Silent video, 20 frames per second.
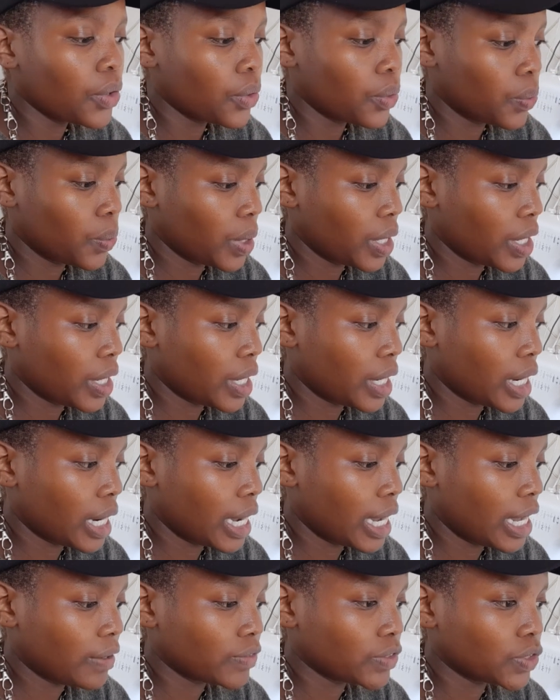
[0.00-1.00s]
where I
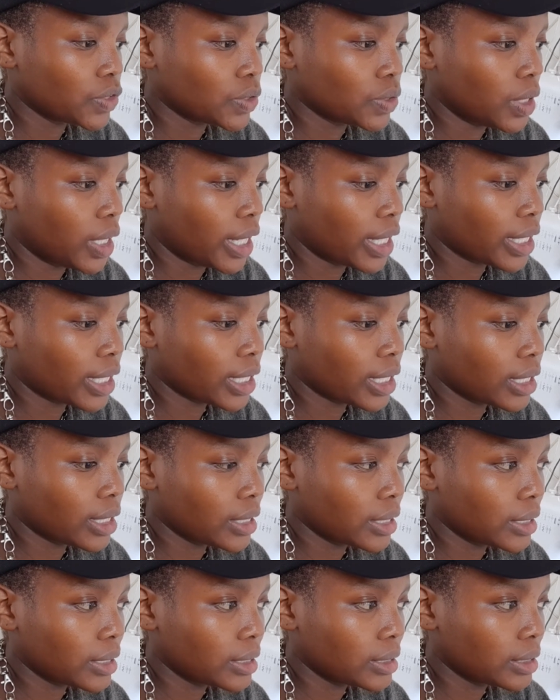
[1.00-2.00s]
have to like
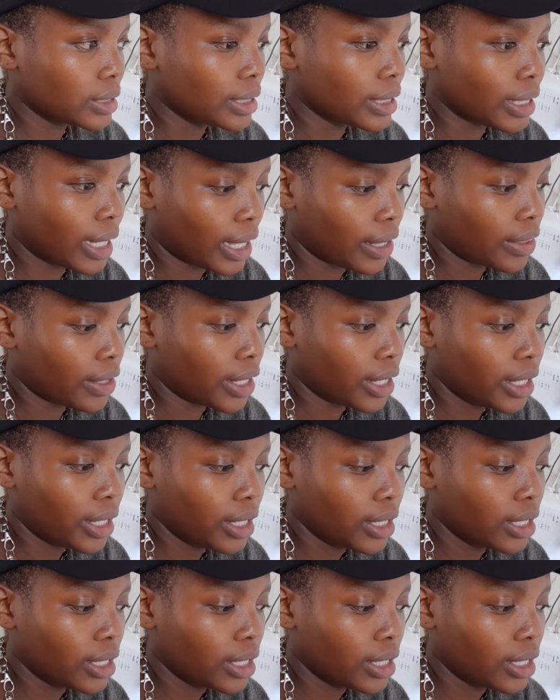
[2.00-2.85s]
gather.